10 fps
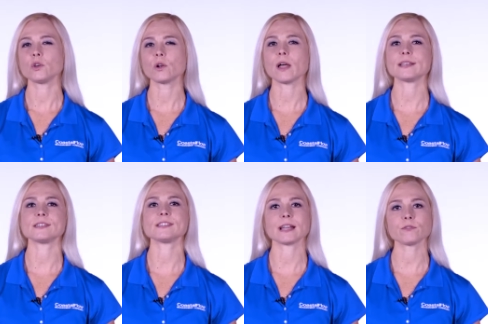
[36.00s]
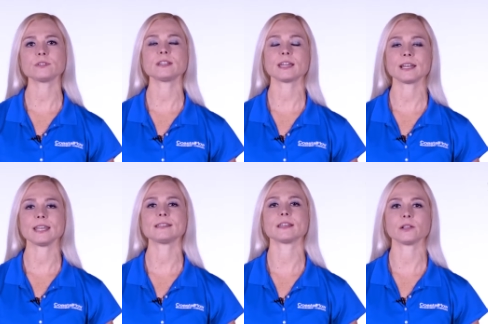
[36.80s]
utilizing several
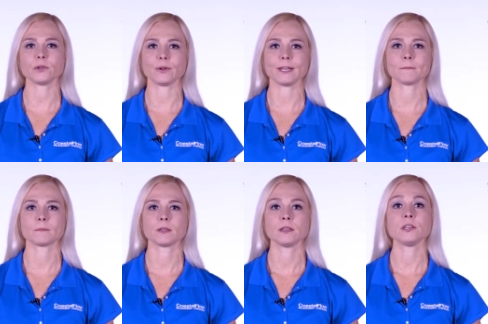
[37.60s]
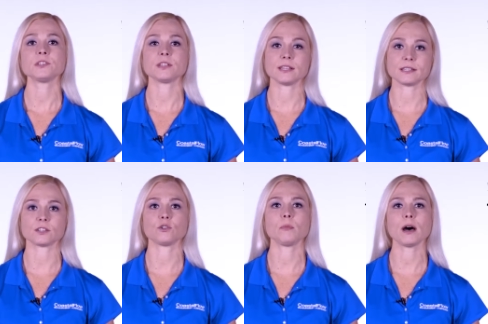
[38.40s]
techniques including
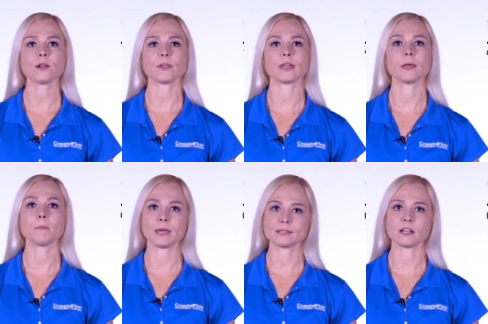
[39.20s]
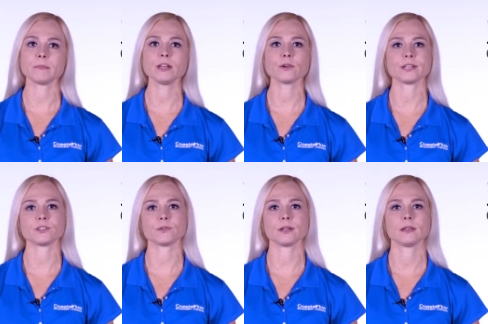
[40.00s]
statistical modeling based on meter
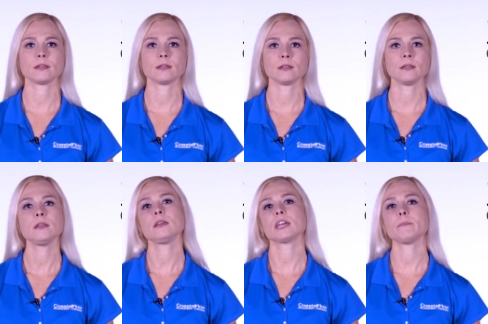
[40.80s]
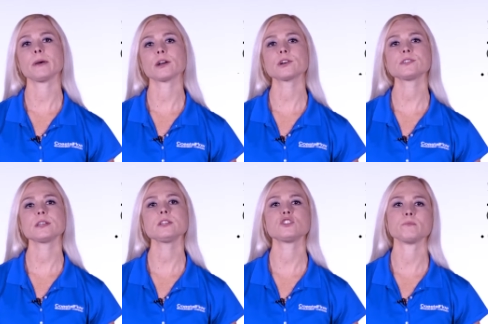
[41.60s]
history,
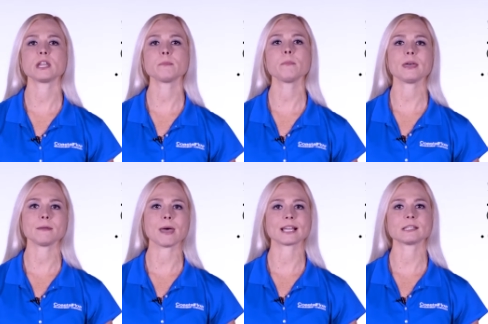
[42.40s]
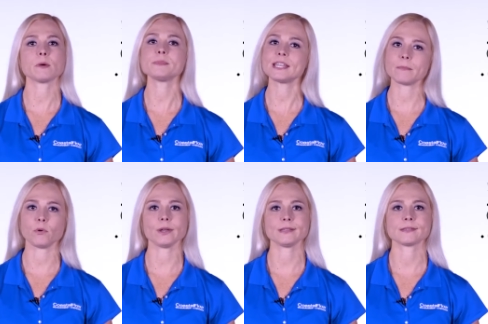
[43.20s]
comparison to minimum and maximum
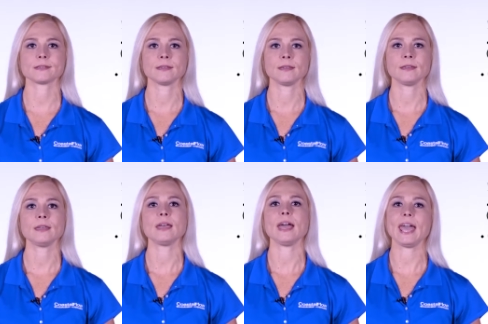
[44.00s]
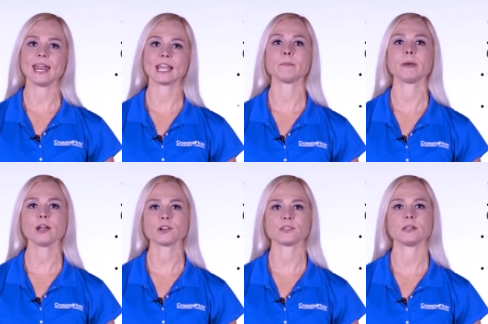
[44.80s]
set points, and
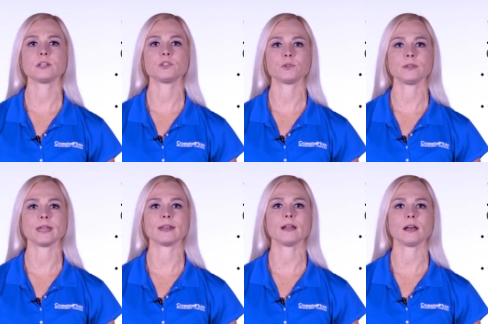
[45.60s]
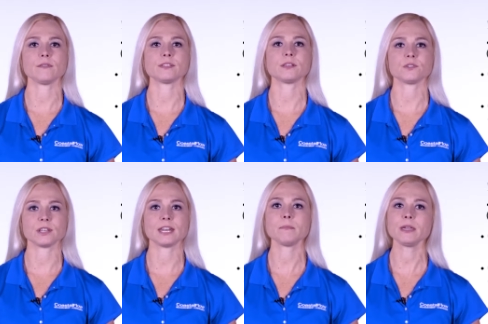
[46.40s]
comparison to data of
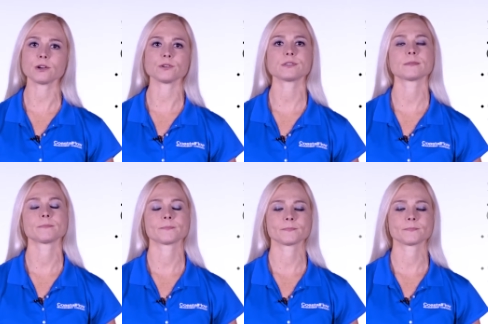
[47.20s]
associated meters.